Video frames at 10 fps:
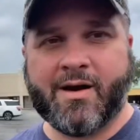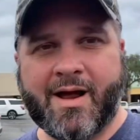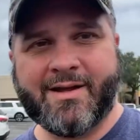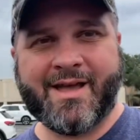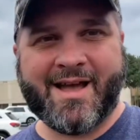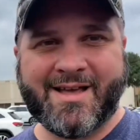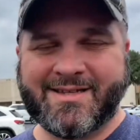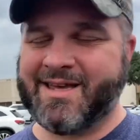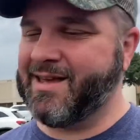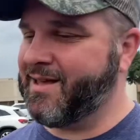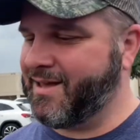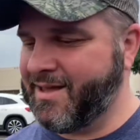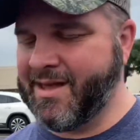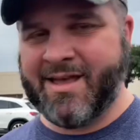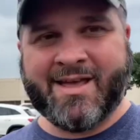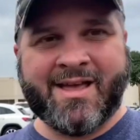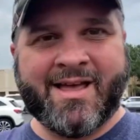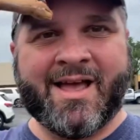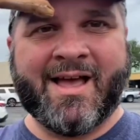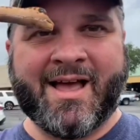right, guys.
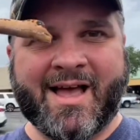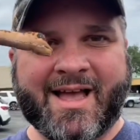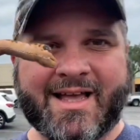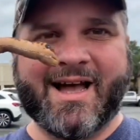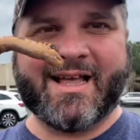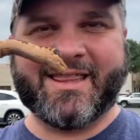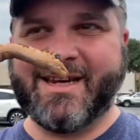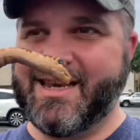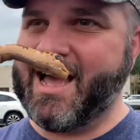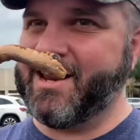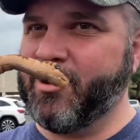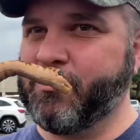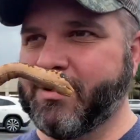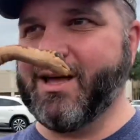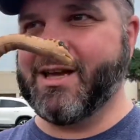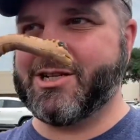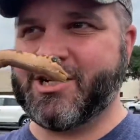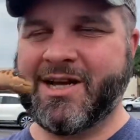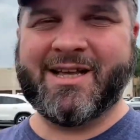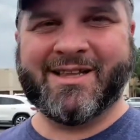I got the Dino
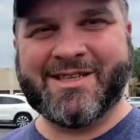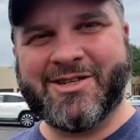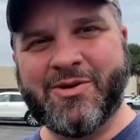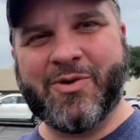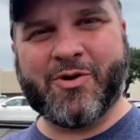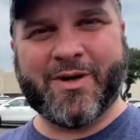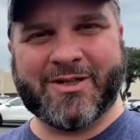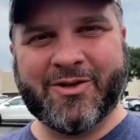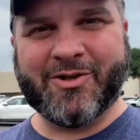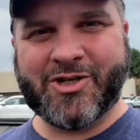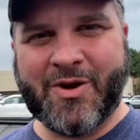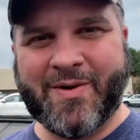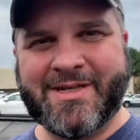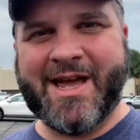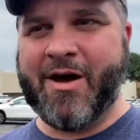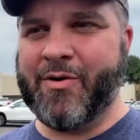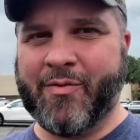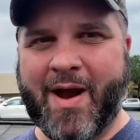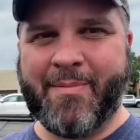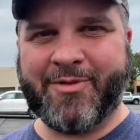plush. Let's do a quick little show and tell and
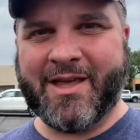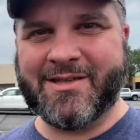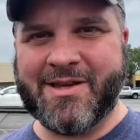wrap things